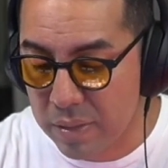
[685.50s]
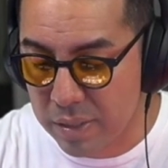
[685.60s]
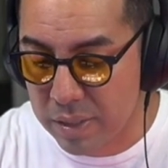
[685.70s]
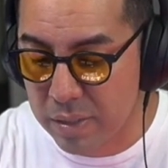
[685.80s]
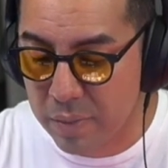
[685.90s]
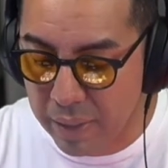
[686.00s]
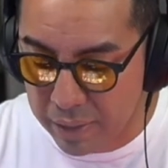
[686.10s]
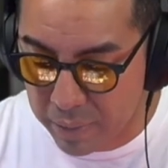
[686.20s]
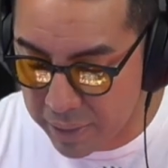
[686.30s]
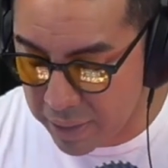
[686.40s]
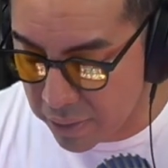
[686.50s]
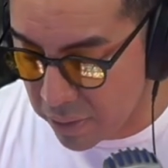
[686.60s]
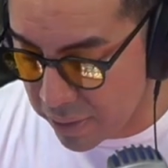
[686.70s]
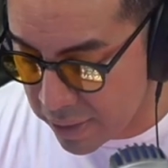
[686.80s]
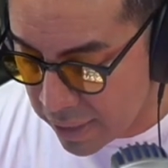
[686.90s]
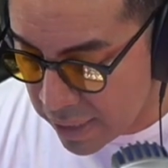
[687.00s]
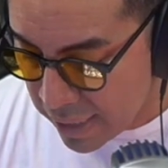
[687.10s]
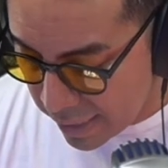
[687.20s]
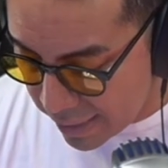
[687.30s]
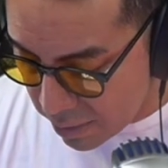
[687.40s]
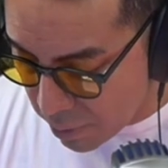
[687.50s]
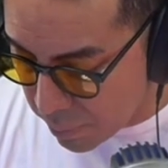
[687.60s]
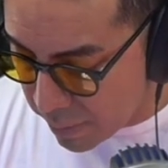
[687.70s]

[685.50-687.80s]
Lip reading: just to rank up that guardian. I hope